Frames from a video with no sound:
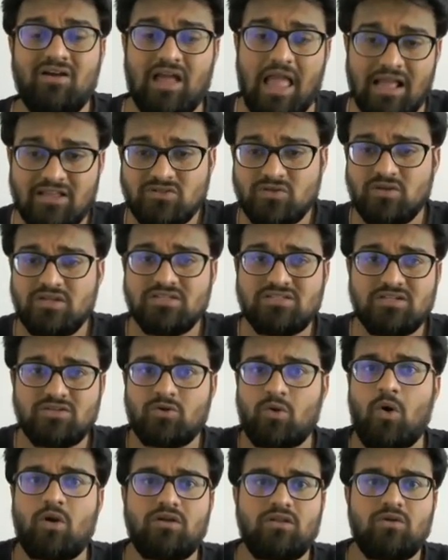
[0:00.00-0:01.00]
Actually, is
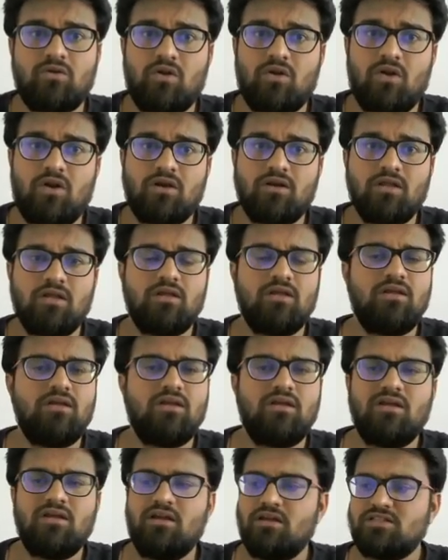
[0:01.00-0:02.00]
it cotton or not?
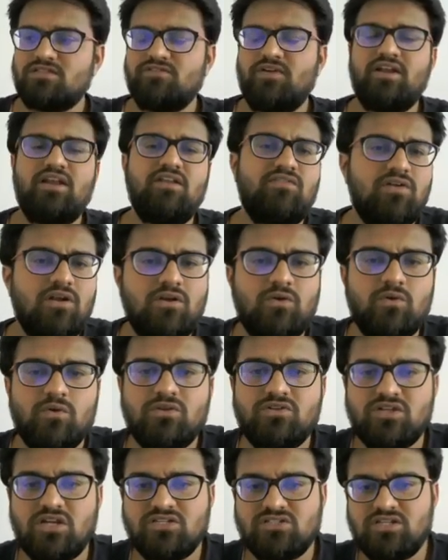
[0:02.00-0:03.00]
It's very difficult to
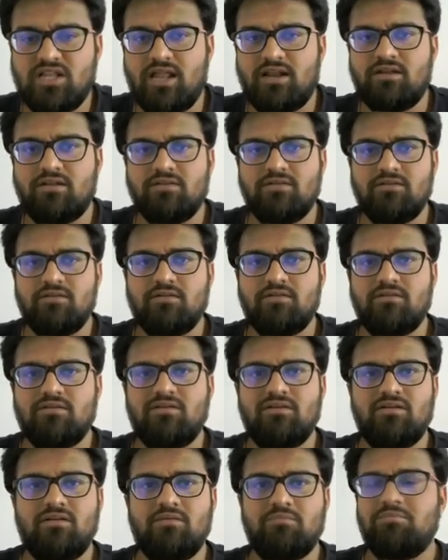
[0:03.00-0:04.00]
judge that.
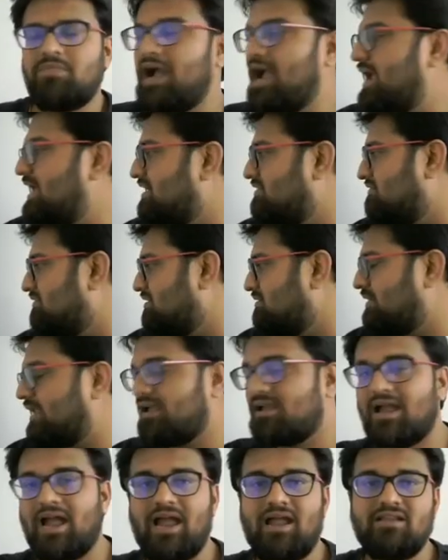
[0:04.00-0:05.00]
By even
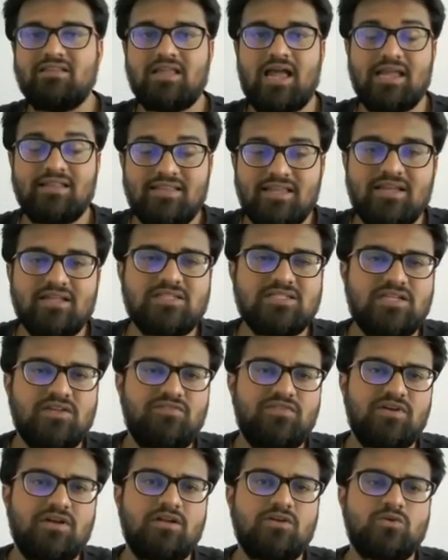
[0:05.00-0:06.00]
like, I, I think it's
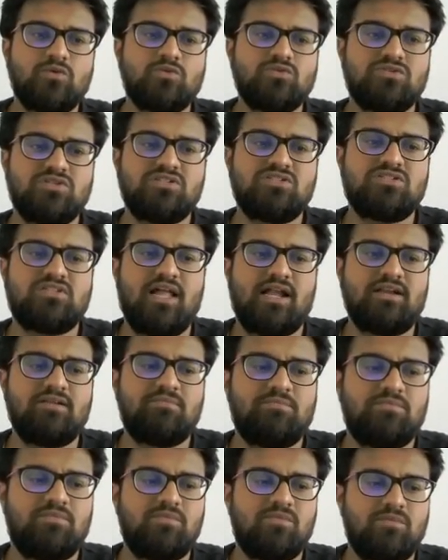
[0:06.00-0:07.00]
difficult to judge
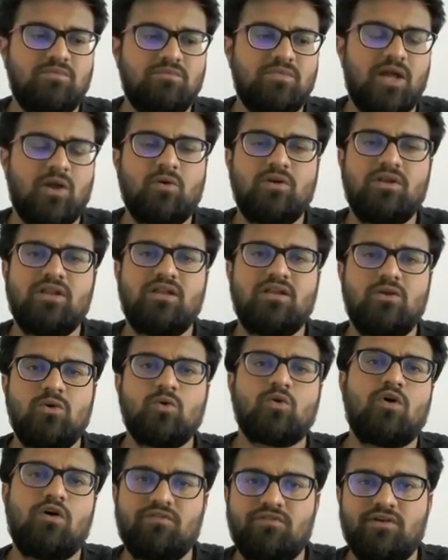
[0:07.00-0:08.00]
that by only
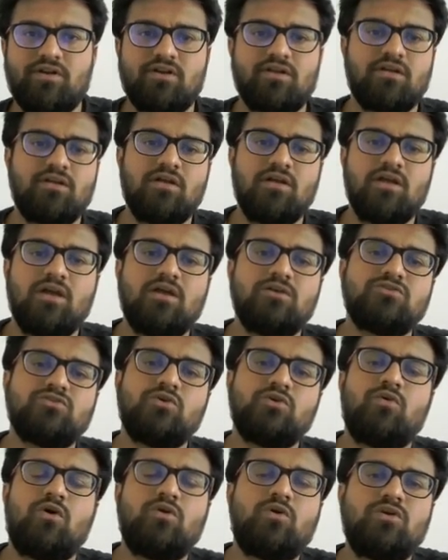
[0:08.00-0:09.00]
look of it. So
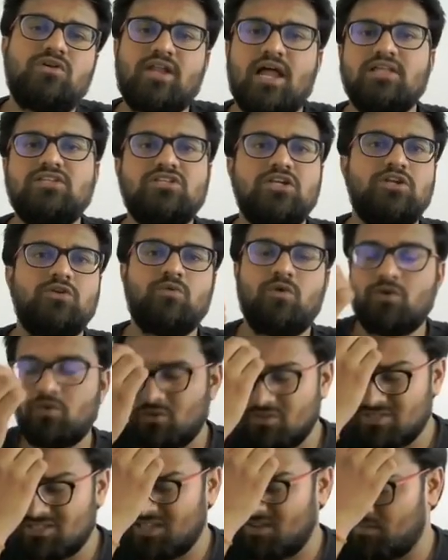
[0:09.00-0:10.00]
you want to touch it, you want
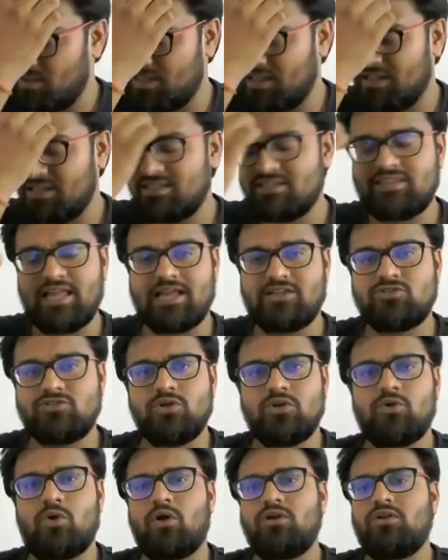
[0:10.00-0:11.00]
to see whether it's
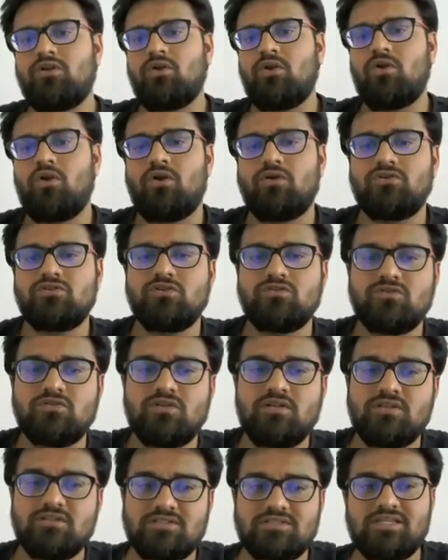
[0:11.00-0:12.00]
actual cotton or not. So
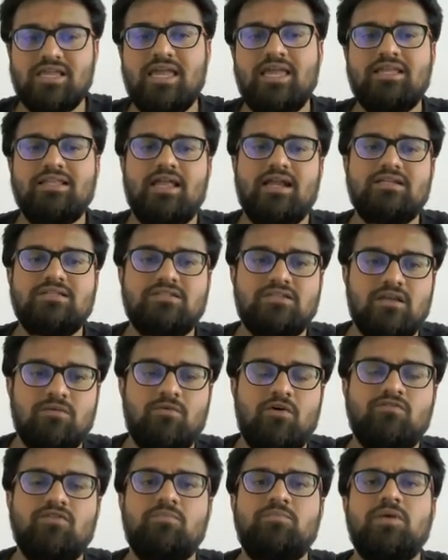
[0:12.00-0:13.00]
it's saying that some
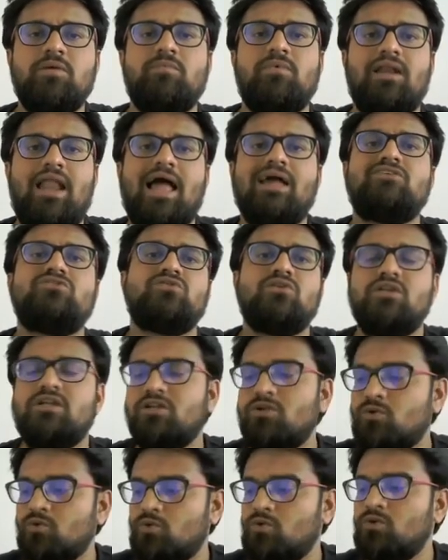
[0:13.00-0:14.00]
of the people
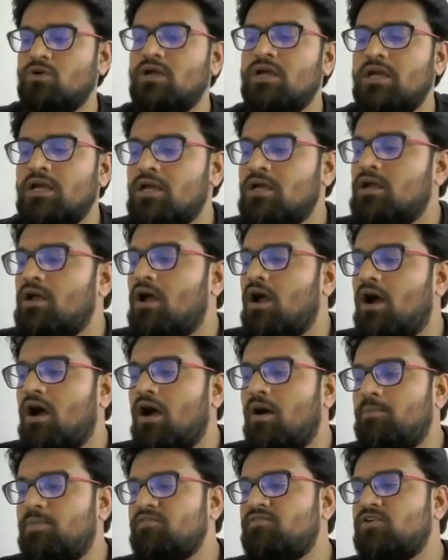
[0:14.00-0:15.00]
actually do
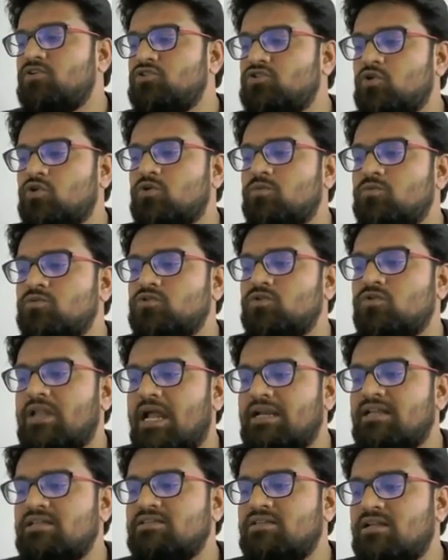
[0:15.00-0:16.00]
uh, prefer showrooms. So
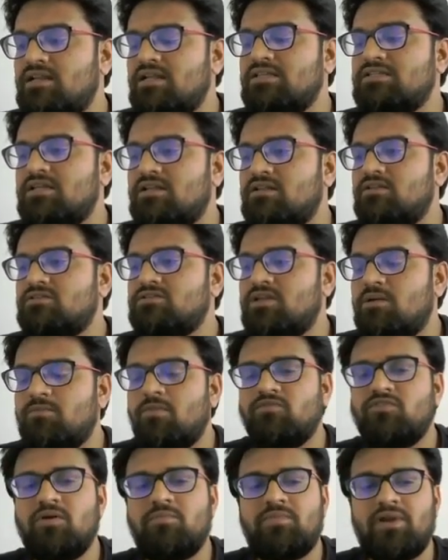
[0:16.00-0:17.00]
that is the reason some
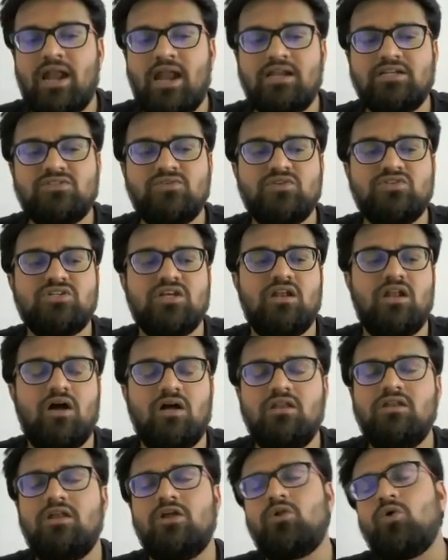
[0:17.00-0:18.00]
of the brands which are
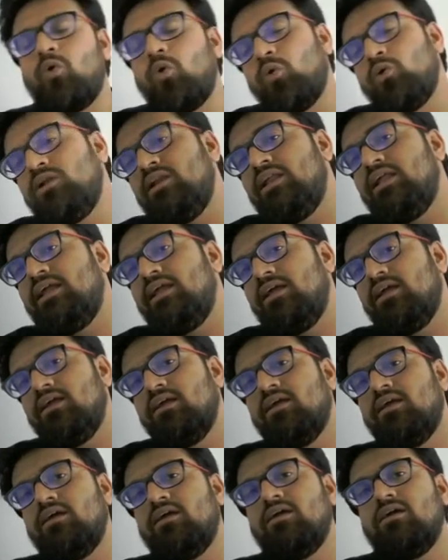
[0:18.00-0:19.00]
earlier only
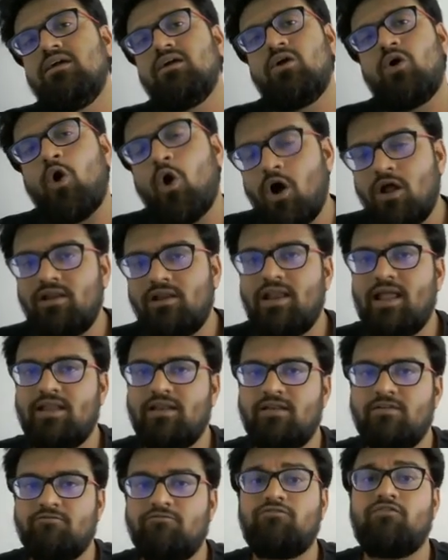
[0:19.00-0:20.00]

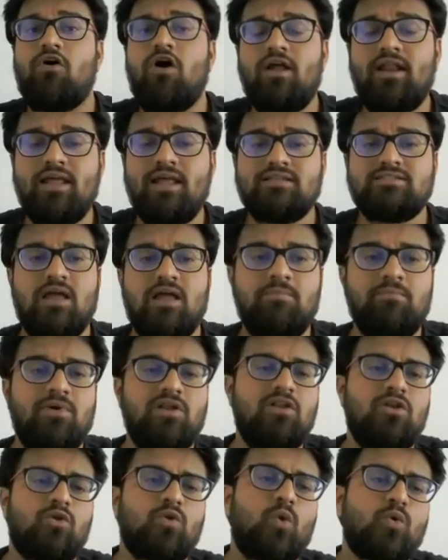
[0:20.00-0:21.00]
online. For
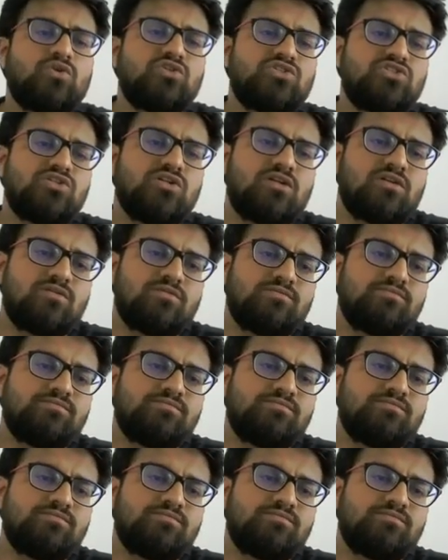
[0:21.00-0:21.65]
example, Roadster.